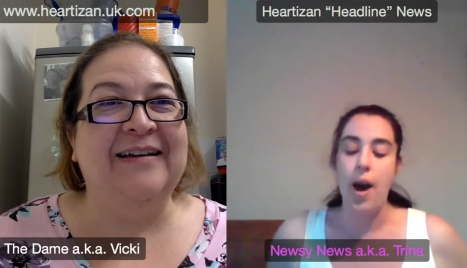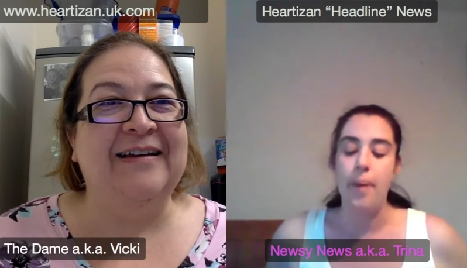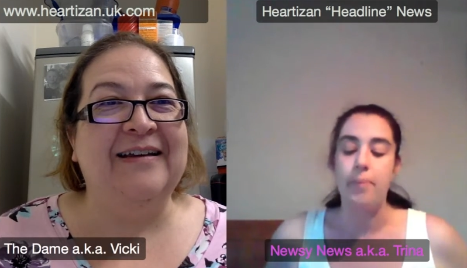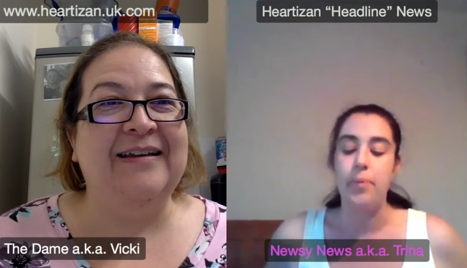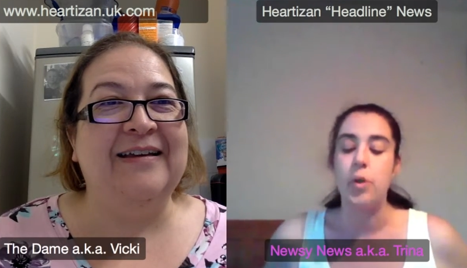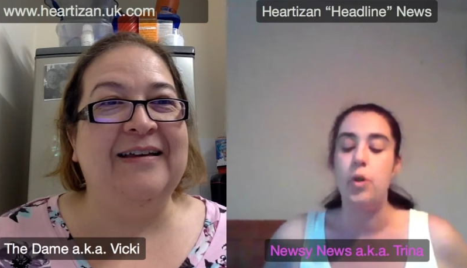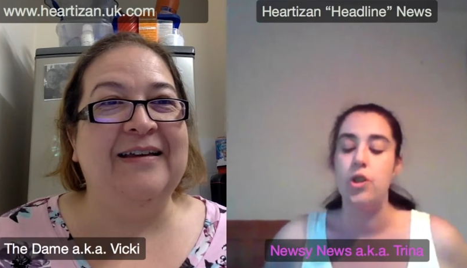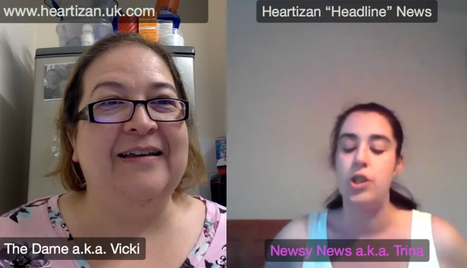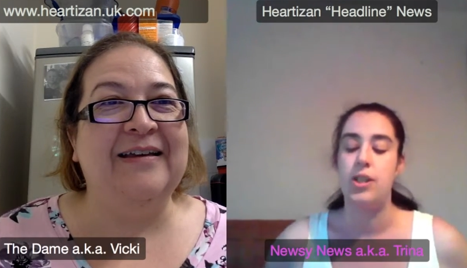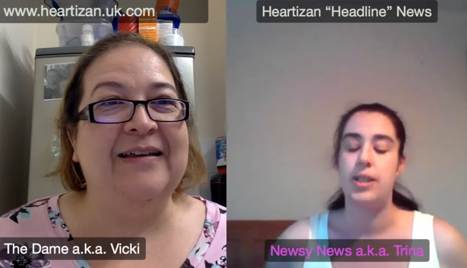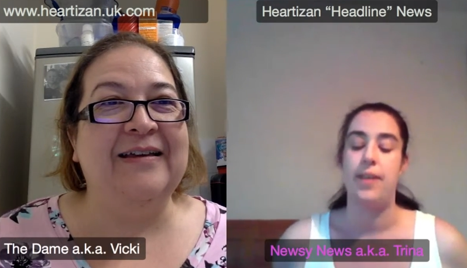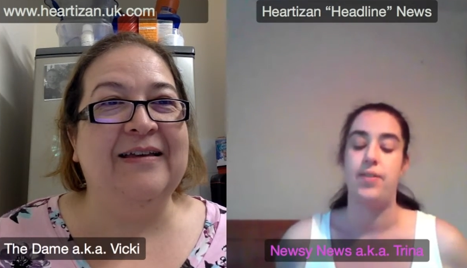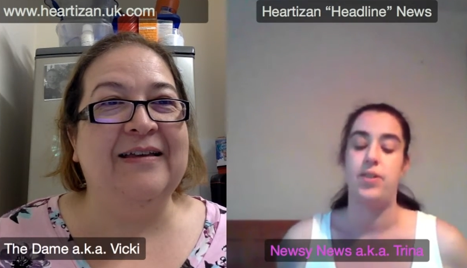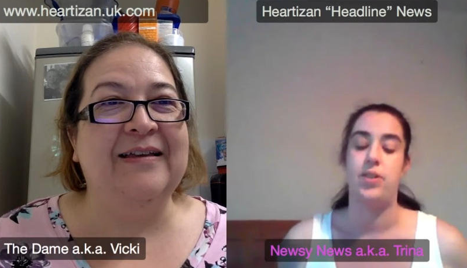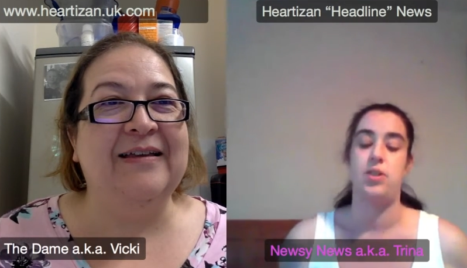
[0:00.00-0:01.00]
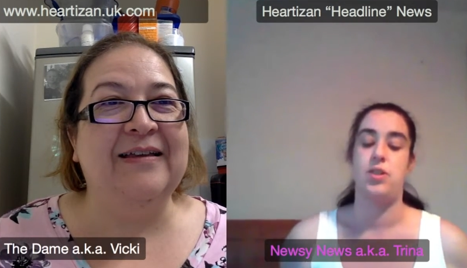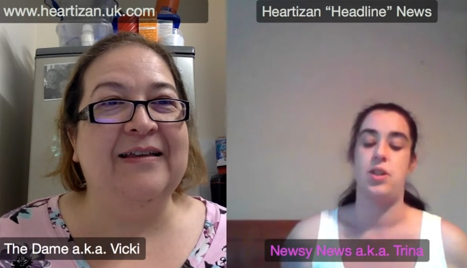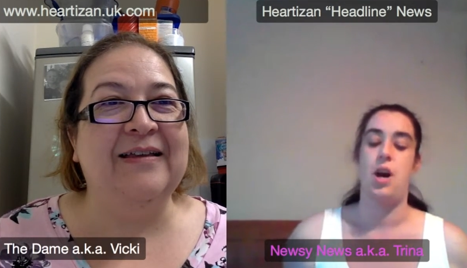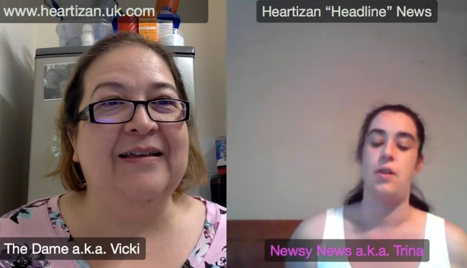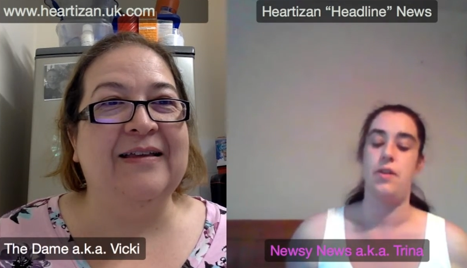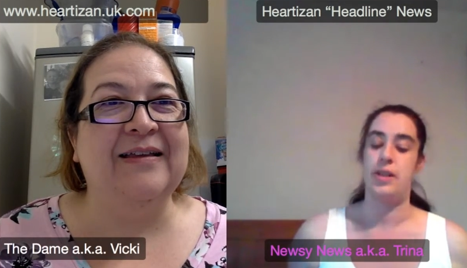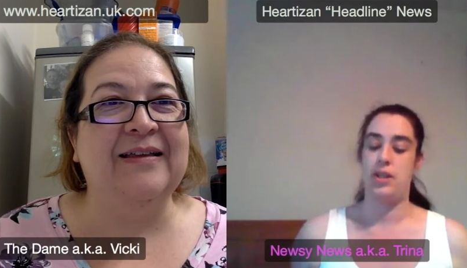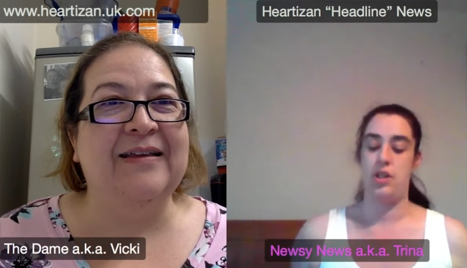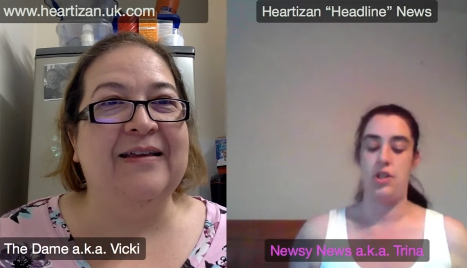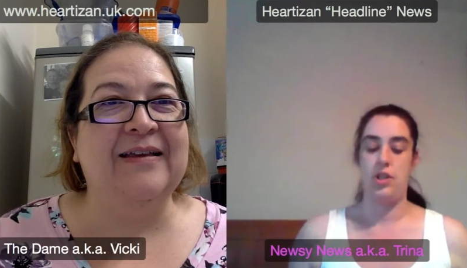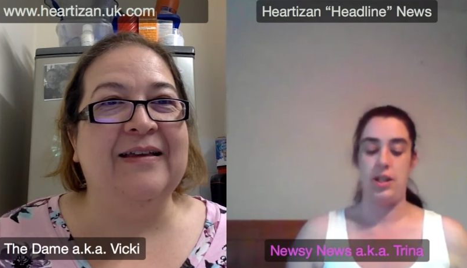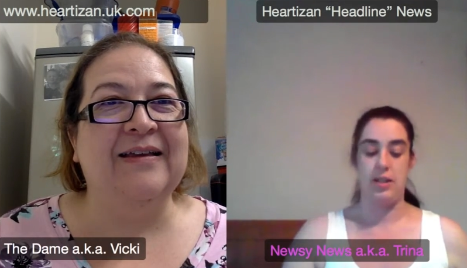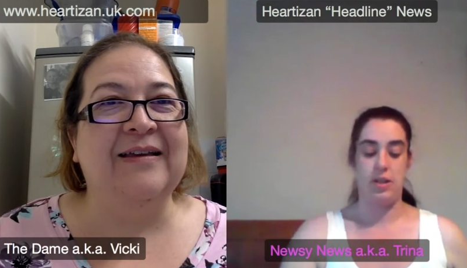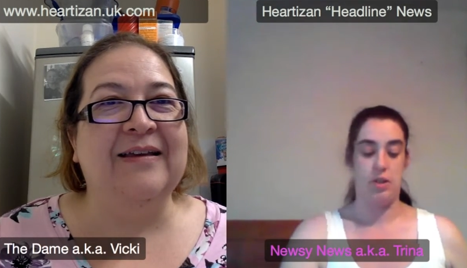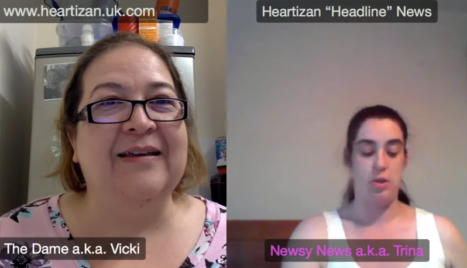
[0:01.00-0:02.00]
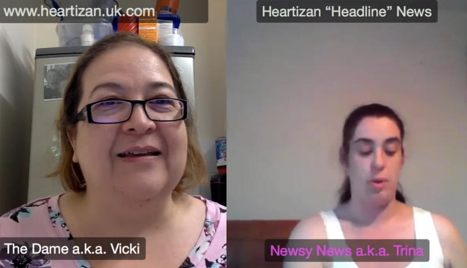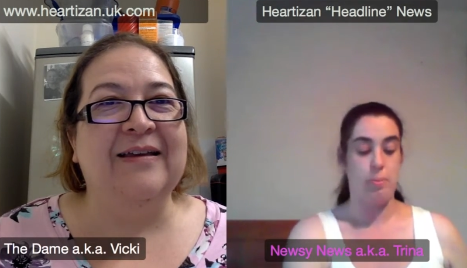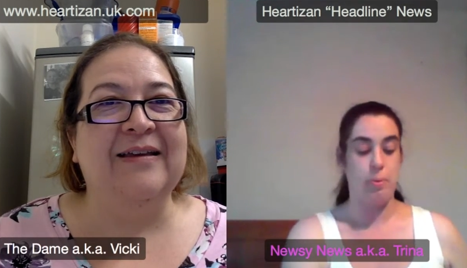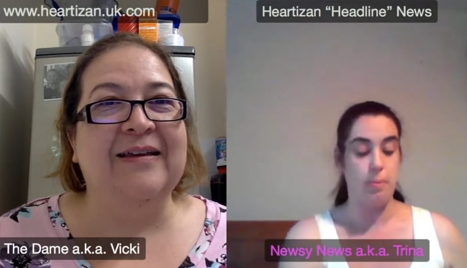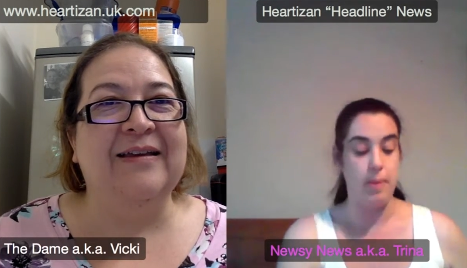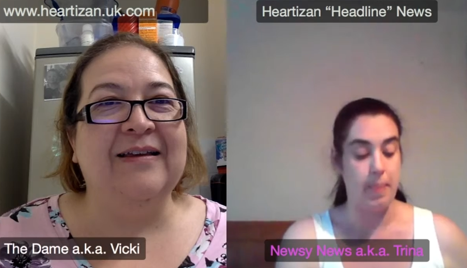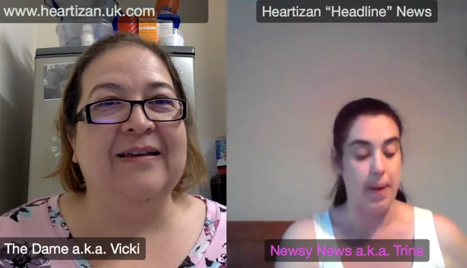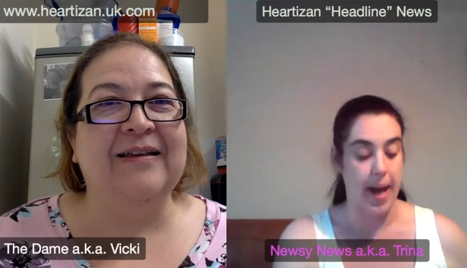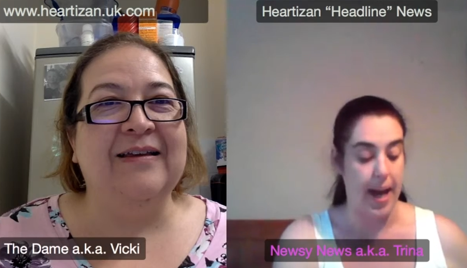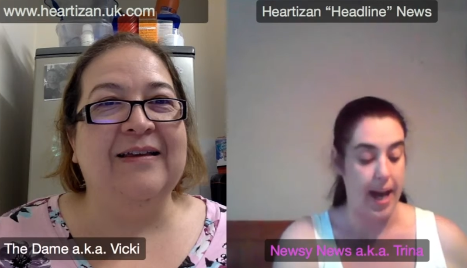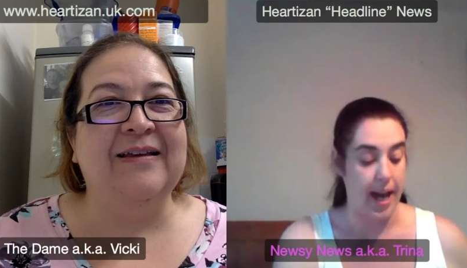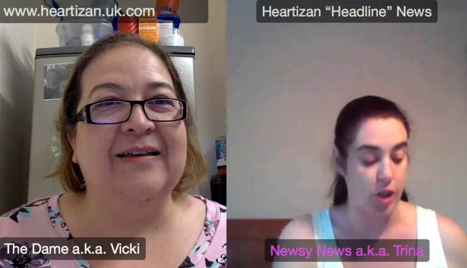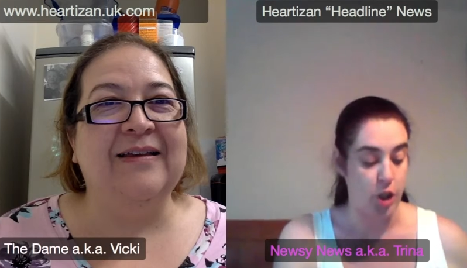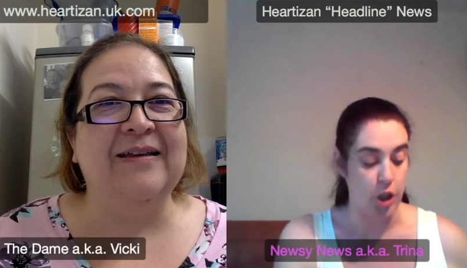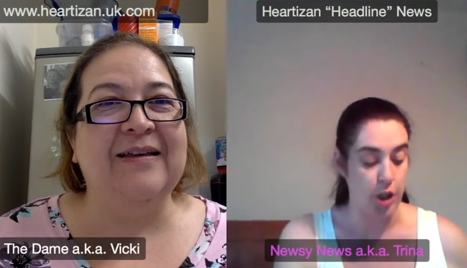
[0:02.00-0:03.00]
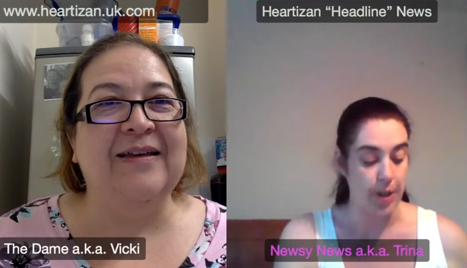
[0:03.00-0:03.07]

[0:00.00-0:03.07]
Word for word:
Speaker 1: um, gorgeous gifts to start with because she's the top of my page.